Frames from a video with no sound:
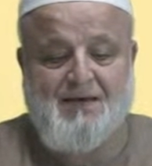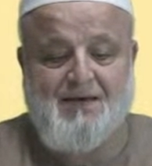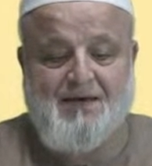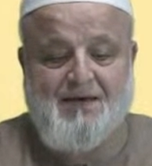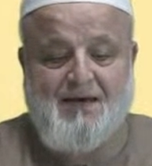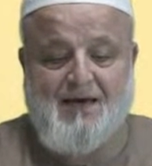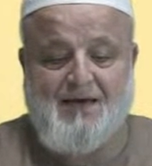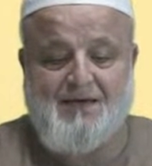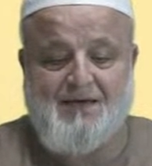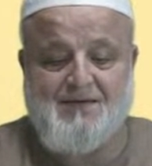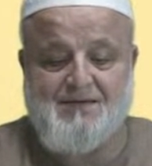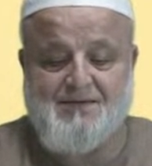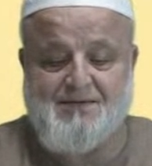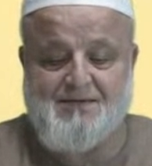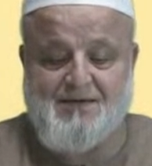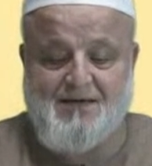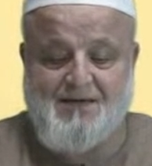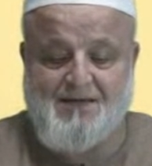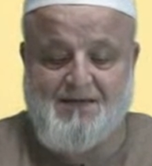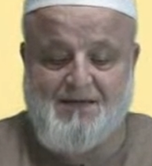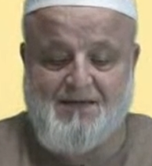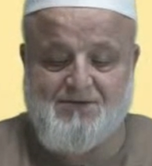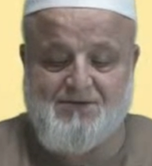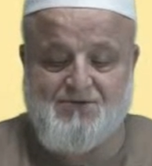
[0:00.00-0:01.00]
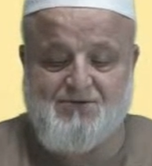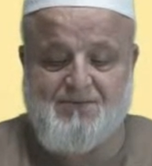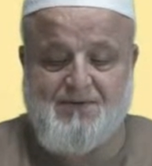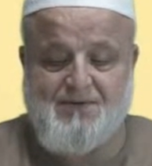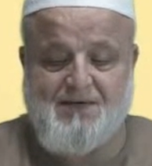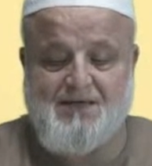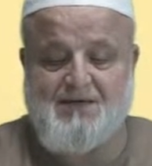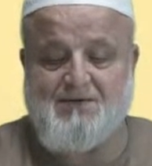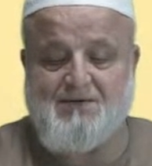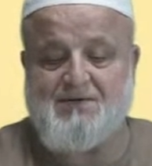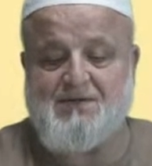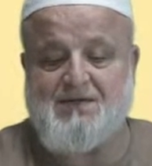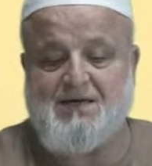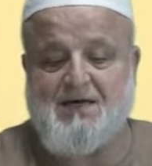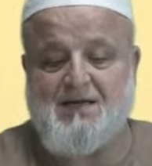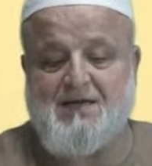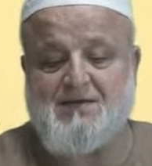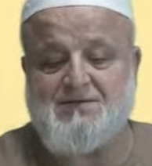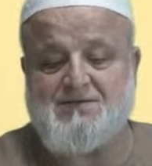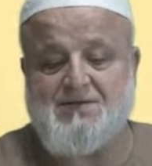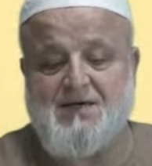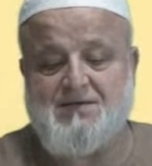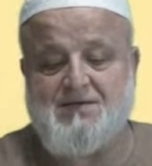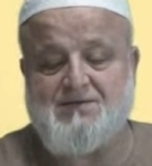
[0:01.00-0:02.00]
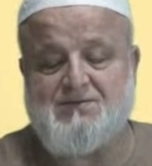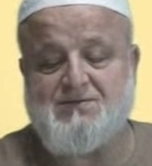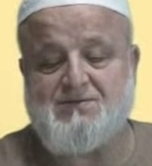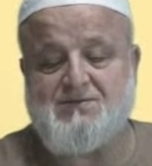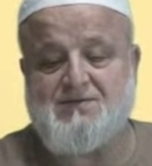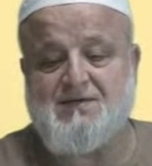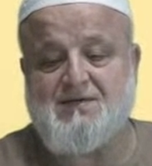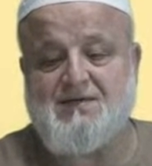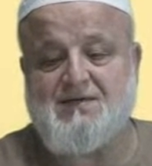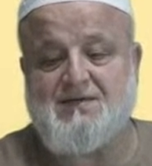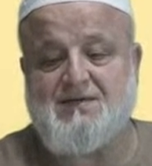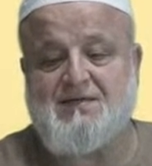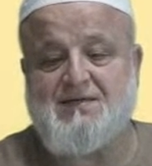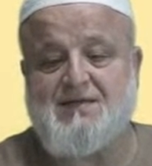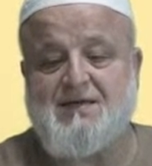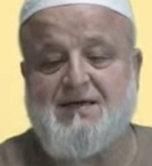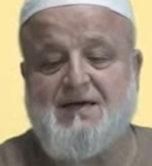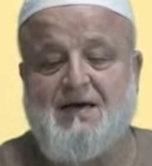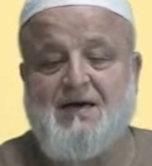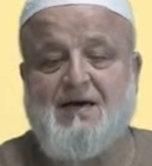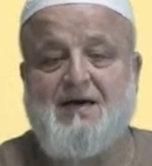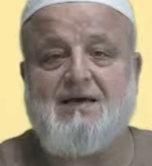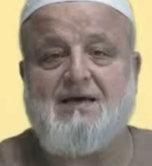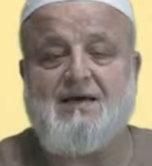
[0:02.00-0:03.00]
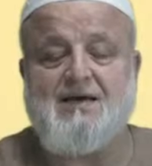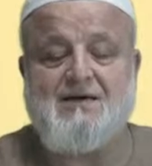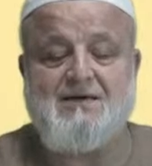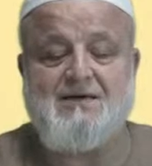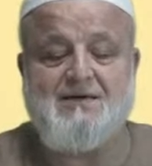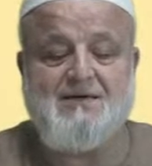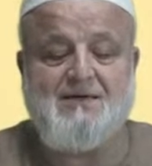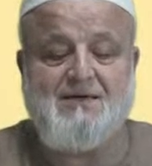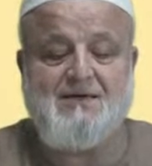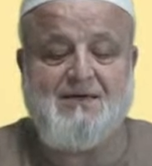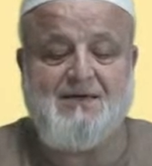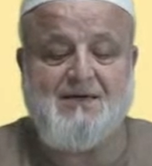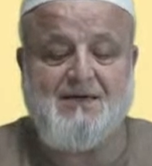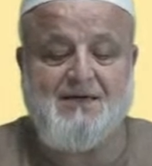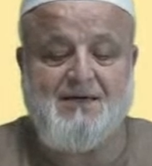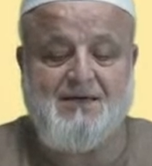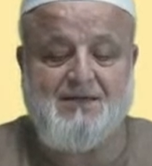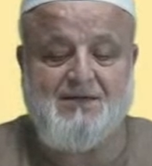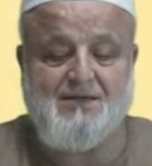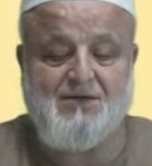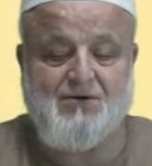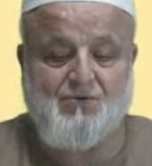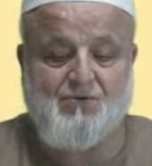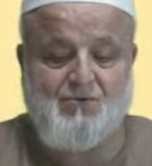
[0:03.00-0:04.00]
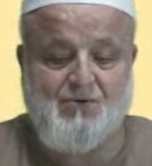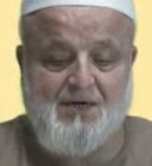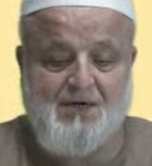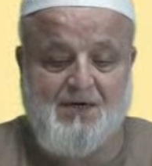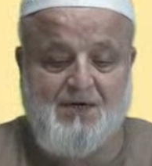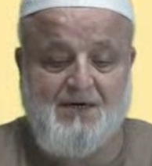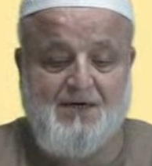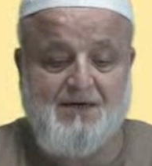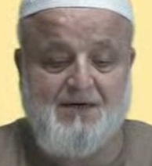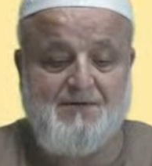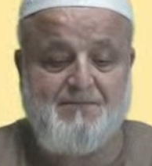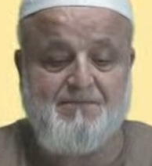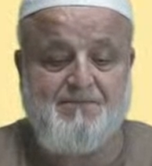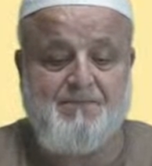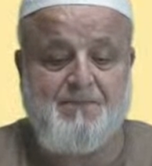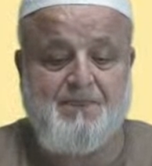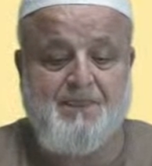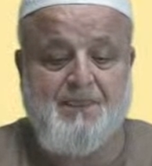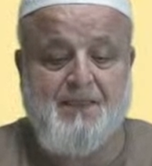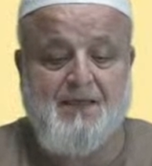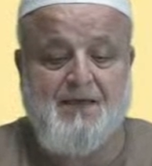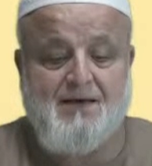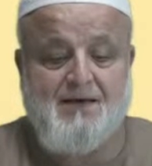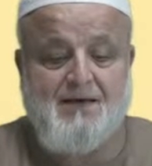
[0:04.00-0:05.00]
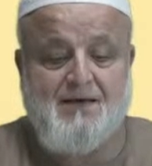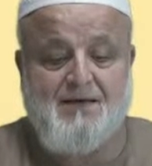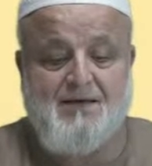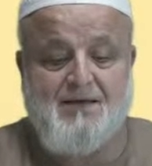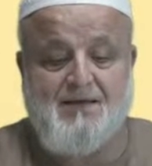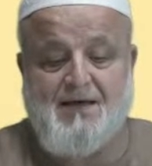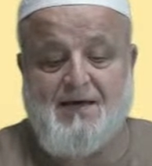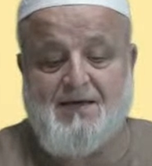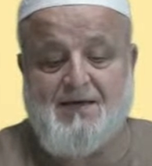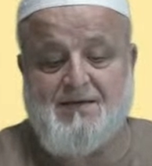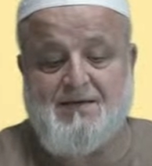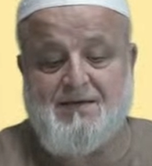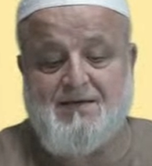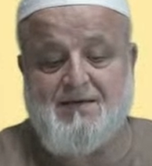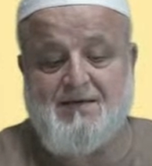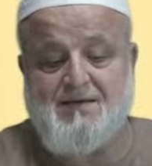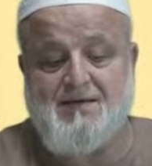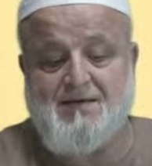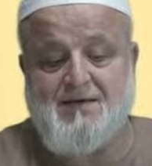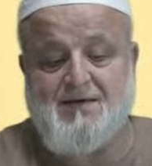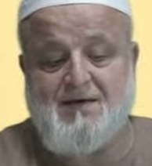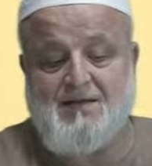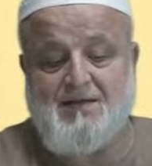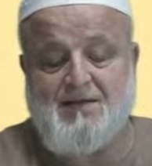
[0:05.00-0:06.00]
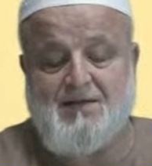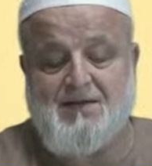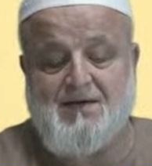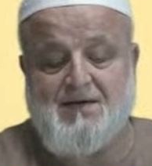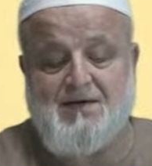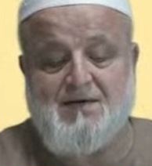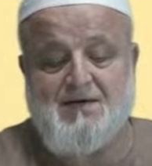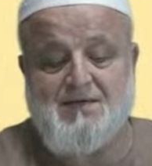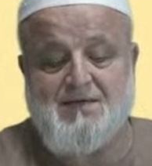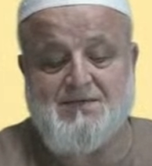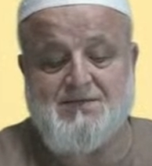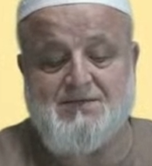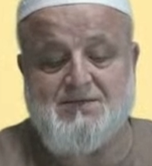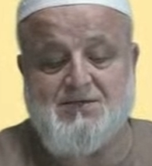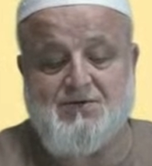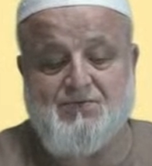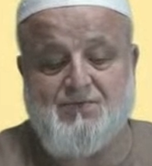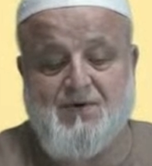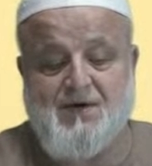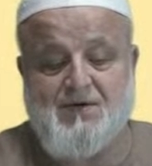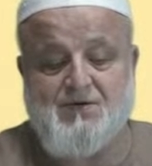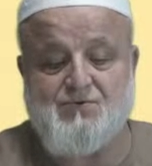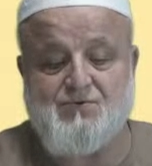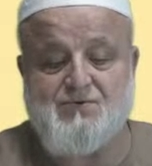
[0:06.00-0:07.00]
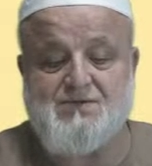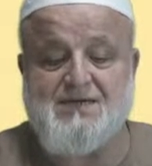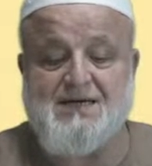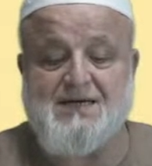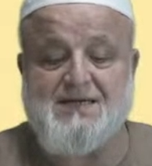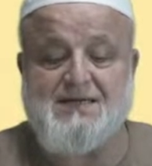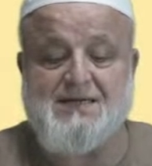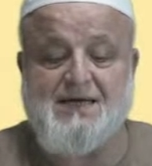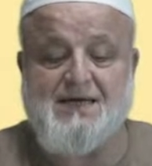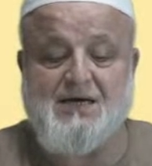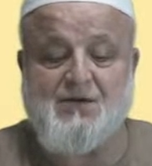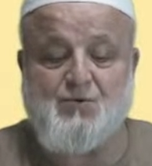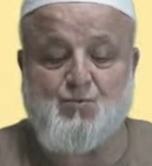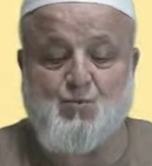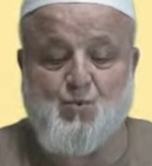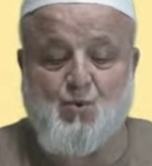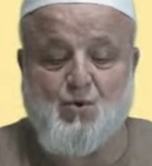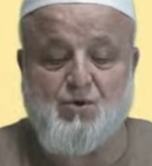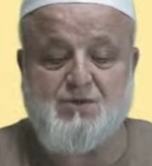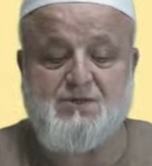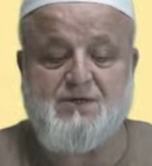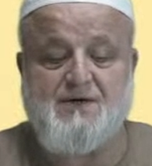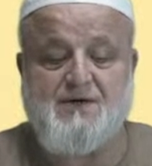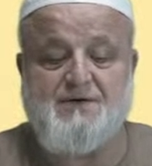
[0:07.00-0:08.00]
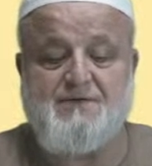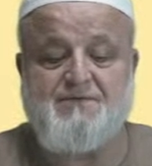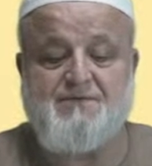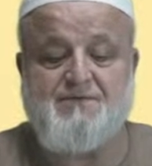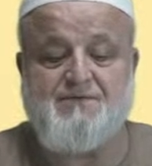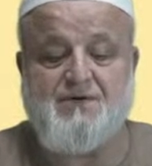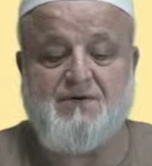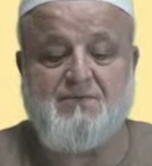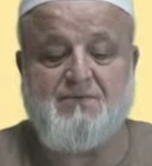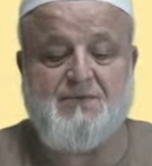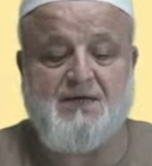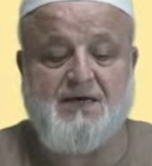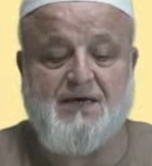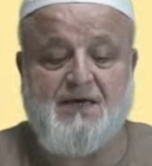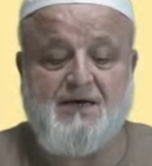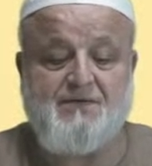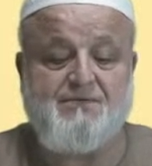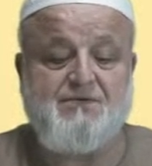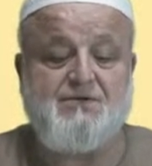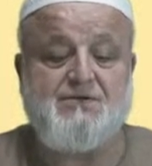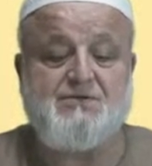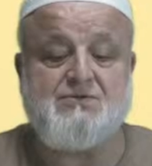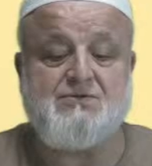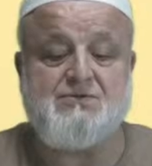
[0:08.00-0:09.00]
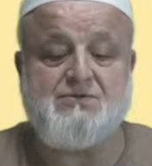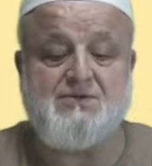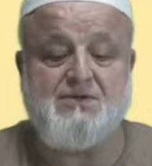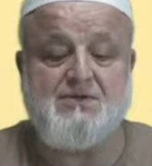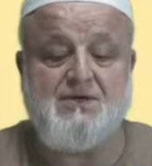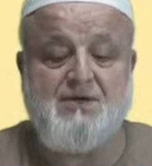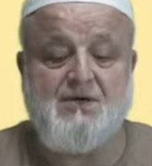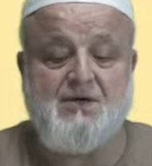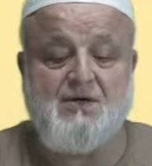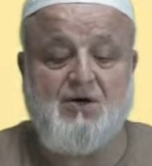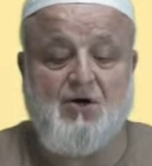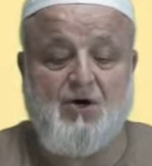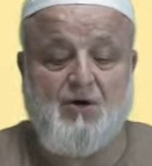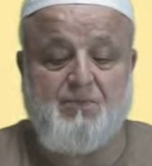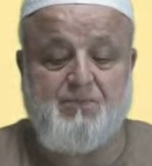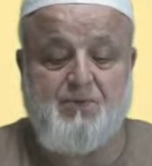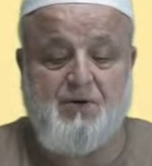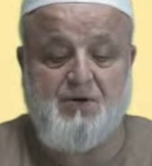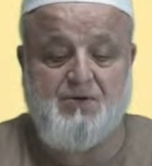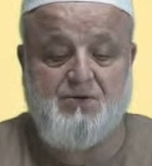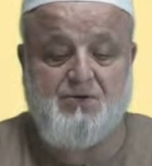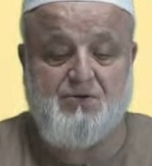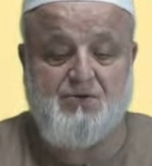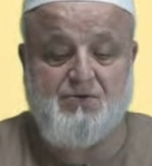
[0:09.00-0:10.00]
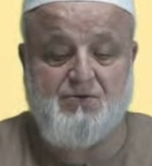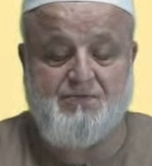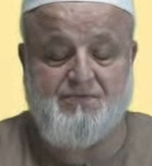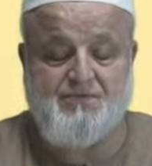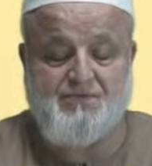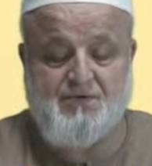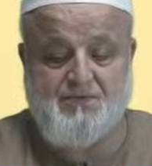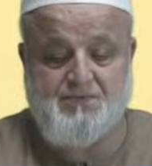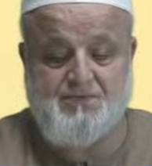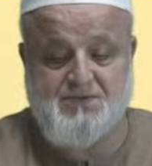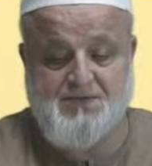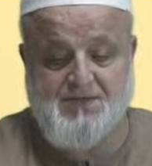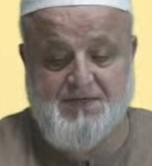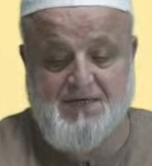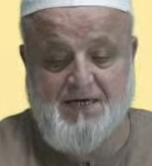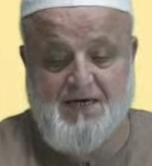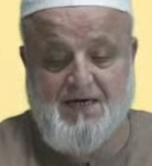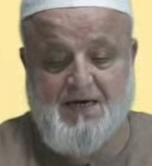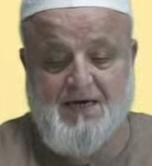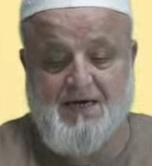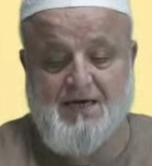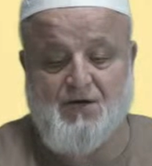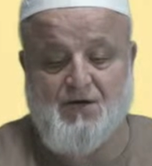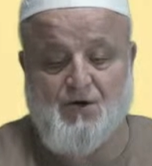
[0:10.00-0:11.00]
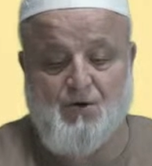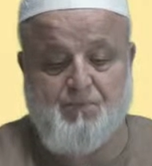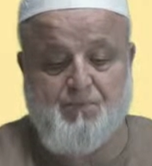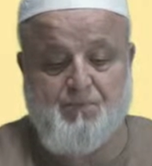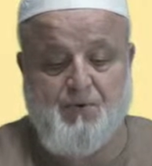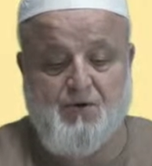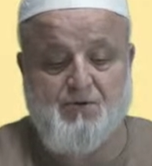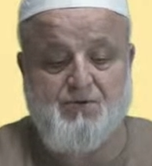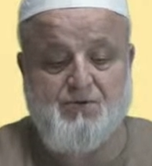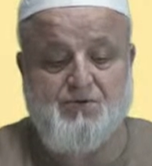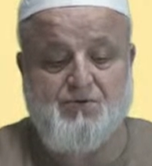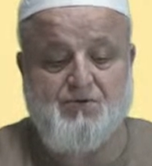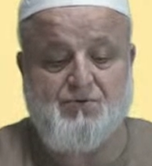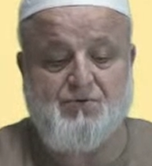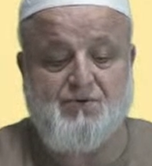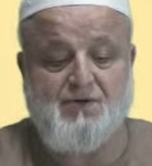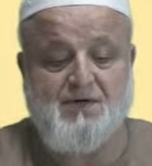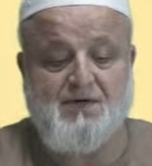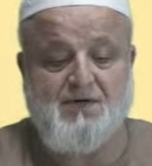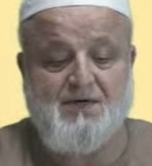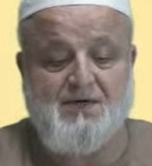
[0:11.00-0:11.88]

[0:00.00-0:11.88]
And Allah subhanahu wa ta'ala says in the ayah in the Quran that Allah is the one who sent down water from the heavens upon you, from sky upon you,